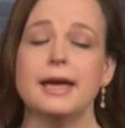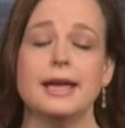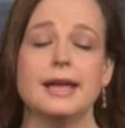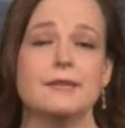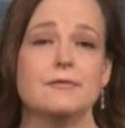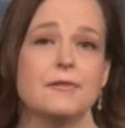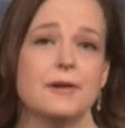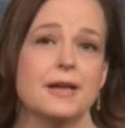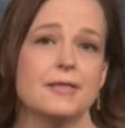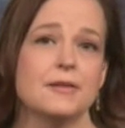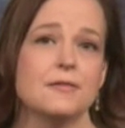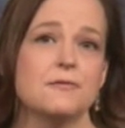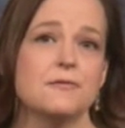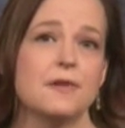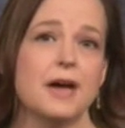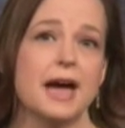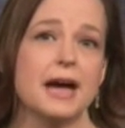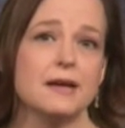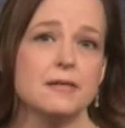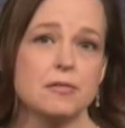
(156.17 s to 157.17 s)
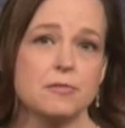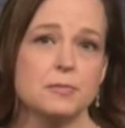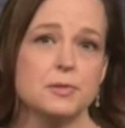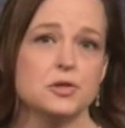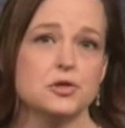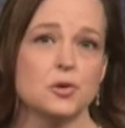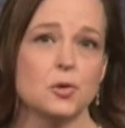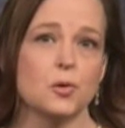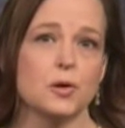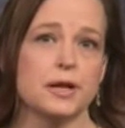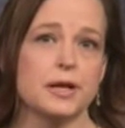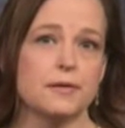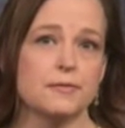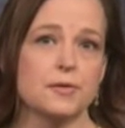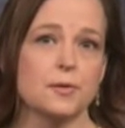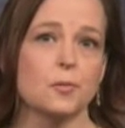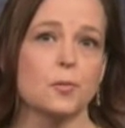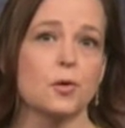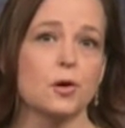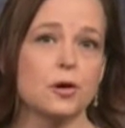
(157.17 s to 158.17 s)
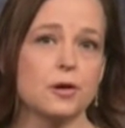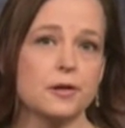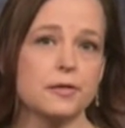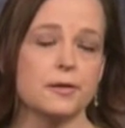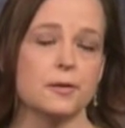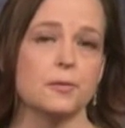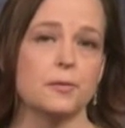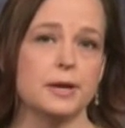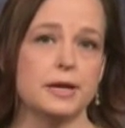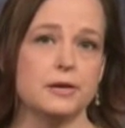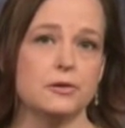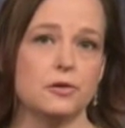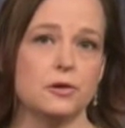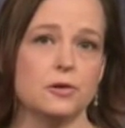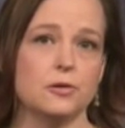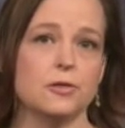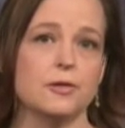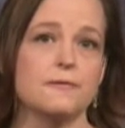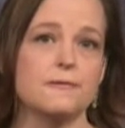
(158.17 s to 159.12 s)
In fact, the vast majority of the work that we do,